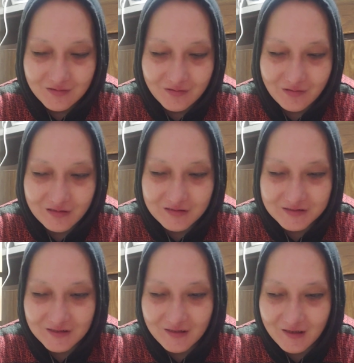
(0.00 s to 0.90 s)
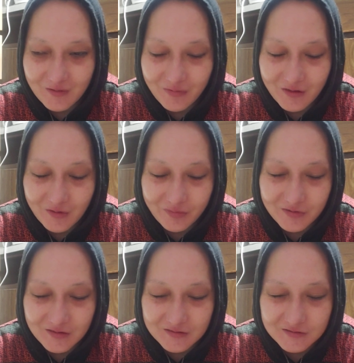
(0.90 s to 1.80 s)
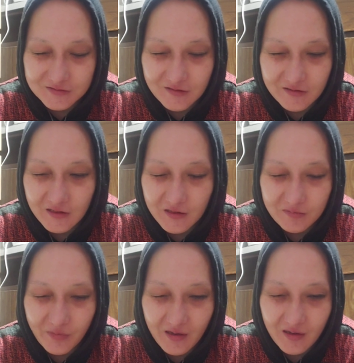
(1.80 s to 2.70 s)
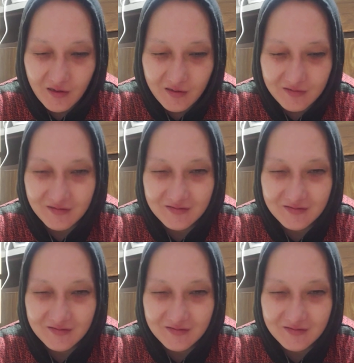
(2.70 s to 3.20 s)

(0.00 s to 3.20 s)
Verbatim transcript: why do you say that about a place? It's not that bad.